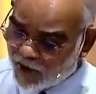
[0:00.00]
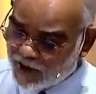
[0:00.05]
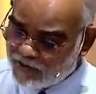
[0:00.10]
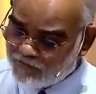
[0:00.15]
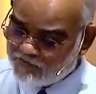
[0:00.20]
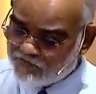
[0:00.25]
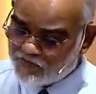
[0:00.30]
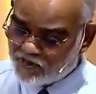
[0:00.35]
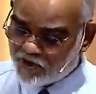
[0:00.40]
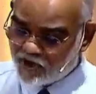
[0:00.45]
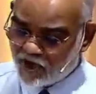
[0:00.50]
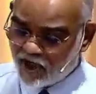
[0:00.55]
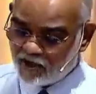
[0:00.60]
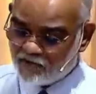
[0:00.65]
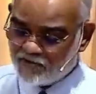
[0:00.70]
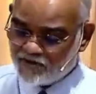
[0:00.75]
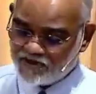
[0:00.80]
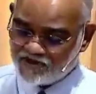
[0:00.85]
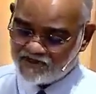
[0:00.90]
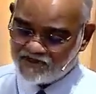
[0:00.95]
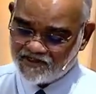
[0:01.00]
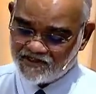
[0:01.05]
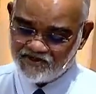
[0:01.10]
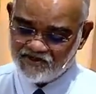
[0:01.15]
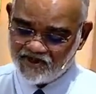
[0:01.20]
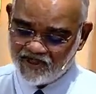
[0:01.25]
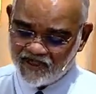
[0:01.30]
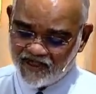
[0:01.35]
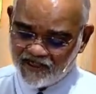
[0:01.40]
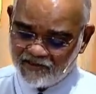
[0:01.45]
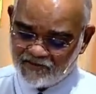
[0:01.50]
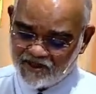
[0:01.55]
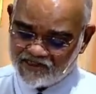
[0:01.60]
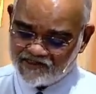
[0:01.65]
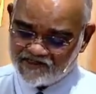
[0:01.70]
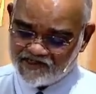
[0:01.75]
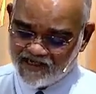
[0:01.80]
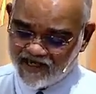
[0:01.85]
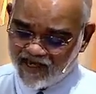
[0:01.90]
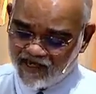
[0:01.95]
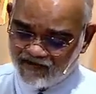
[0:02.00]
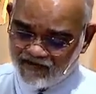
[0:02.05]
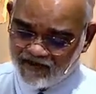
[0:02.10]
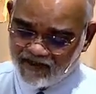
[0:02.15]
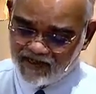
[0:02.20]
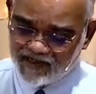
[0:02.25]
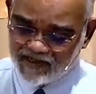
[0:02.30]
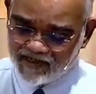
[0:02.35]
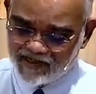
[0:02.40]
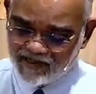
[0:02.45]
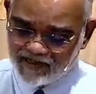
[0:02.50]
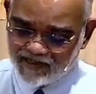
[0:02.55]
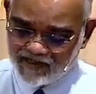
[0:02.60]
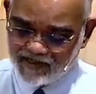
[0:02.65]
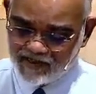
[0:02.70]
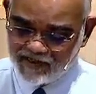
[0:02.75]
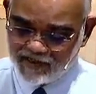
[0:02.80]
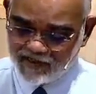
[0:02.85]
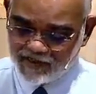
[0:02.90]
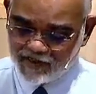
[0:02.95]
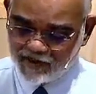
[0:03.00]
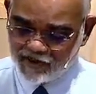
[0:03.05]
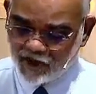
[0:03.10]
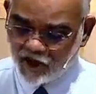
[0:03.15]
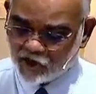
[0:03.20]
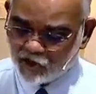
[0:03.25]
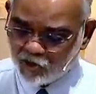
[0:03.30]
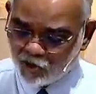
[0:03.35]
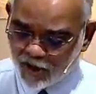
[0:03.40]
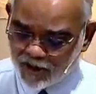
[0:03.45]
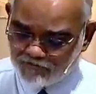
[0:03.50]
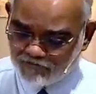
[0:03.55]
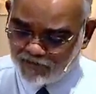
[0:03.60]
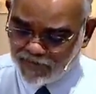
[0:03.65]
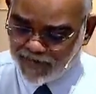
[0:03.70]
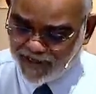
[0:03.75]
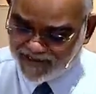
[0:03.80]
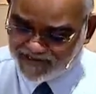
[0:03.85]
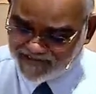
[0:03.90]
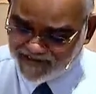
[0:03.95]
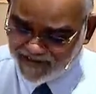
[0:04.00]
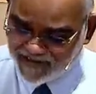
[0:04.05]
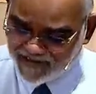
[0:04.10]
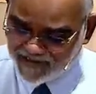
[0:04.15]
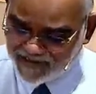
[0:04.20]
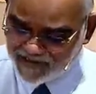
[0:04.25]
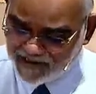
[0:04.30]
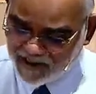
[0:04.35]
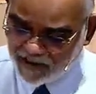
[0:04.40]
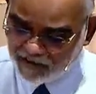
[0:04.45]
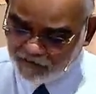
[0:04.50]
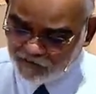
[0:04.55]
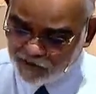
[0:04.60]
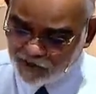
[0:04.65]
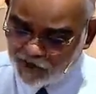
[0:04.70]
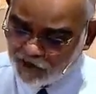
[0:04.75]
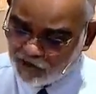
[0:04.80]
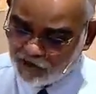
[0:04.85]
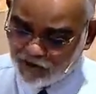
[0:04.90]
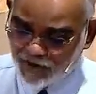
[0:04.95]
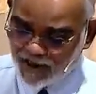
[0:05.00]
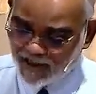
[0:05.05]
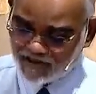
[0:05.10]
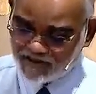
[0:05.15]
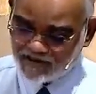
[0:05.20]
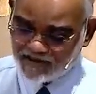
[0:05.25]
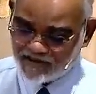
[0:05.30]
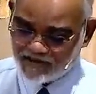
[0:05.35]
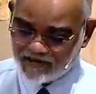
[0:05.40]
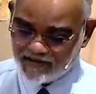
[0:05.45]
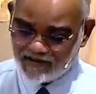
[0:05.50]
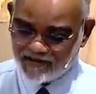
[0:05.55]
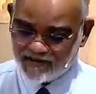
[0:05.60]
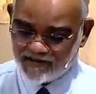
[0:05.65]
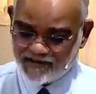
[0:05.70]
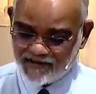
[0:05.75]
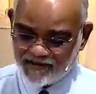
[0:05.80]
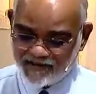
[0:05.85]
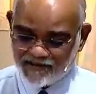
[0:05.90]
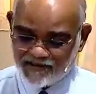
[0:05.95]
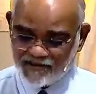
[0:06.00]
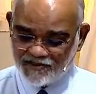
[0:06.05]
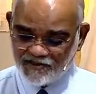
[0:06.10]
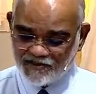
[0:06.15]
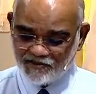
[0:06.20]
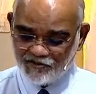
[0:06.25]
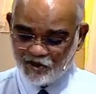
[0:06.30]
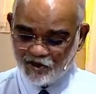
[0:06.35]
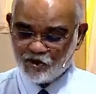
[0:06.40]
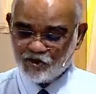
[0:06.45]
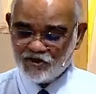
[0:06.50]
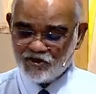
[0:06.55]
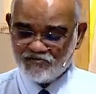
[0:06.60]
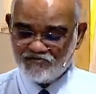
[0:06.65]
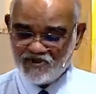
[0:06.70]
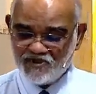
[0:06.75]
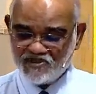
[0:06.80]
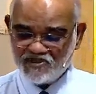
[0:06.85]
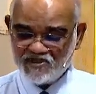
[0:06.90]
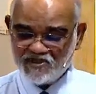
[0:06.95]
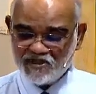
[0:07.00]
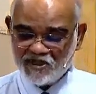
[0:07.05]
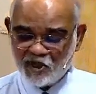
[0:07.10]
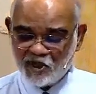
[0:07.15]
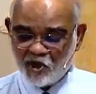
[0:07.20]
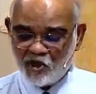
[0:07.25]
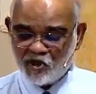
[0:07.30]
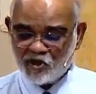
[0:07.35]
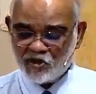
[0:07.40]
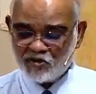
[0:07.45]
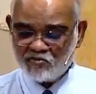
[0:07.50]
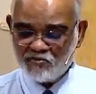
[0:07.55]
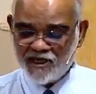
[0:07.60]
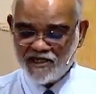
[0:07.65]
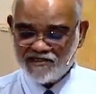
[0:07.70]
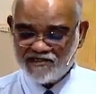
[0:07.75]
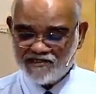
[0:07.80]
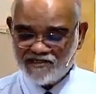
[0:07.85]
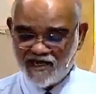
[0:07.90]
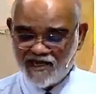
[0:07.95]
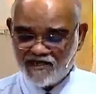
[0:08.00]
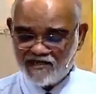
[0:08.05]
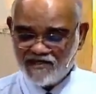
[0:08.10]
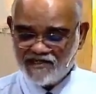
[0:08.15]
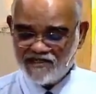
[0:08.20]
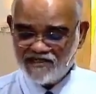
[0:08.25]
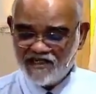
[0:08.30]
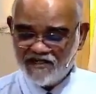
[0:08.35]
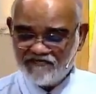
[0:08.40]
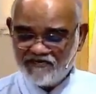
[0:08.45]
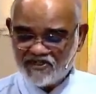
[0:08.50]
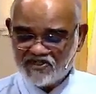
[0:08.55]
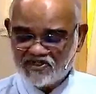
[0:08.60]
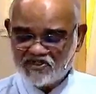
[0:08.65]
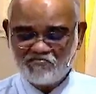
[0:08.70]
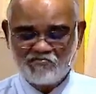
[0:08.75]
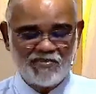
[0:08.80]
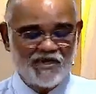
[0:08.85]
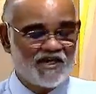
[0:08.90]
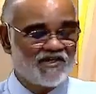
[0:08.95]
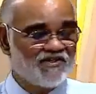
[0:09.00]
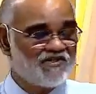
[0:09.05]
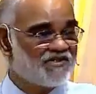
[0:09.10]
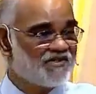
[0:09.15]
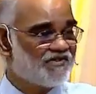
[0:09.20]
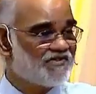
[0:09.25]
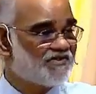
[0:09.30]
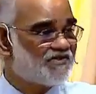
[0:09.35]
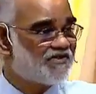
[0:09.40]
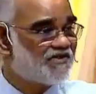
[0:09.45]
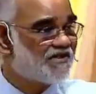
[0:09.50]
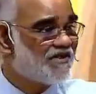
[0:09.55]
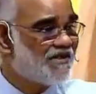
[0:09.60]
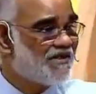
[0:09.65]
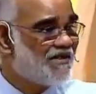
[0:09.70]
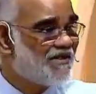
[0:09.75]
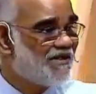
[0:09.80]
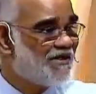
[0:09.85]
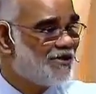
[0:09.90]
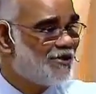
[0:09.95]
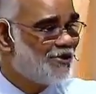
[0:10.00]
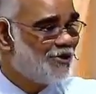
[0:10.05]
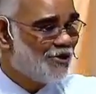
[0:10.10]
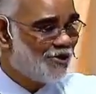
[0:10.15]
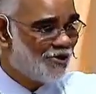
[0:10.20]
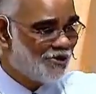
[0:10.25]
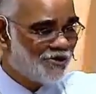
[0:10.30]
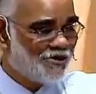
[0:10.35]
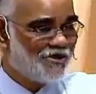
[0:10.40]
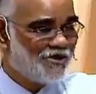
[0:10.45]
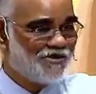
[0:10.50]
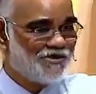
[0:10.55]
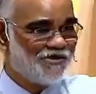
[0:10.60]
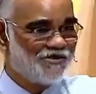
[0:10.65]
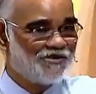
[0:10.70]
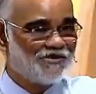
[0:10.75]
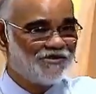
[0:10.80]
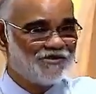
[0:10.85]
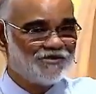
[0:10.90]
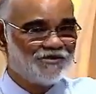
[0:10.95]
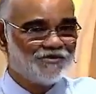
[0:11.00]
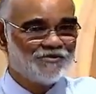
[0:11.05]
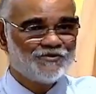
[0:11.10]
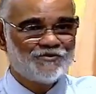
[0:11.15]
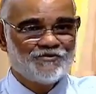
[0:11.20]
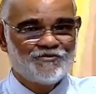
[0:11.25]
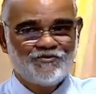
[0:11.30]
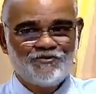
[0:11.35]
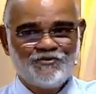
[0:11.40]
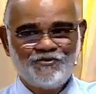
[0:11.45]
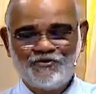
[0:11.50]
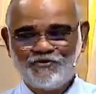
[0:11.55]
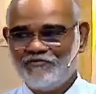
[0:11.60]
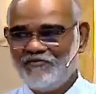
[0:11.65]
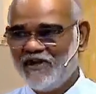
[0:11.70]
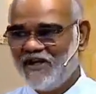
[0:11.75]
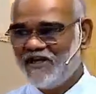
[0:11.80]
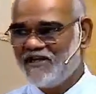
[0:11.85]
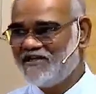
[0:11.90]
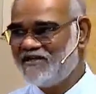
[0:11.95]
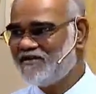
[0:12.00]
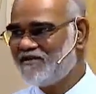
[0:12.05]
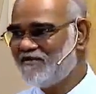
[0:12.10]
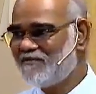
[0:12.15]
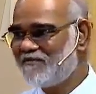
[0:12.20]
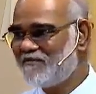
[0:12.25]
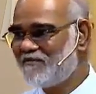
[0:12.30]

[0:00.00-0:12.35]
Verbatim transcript: one promise shall miscarry, not one blessing come too late. Though the vision long may tarry, give us patience, Lord, to wait.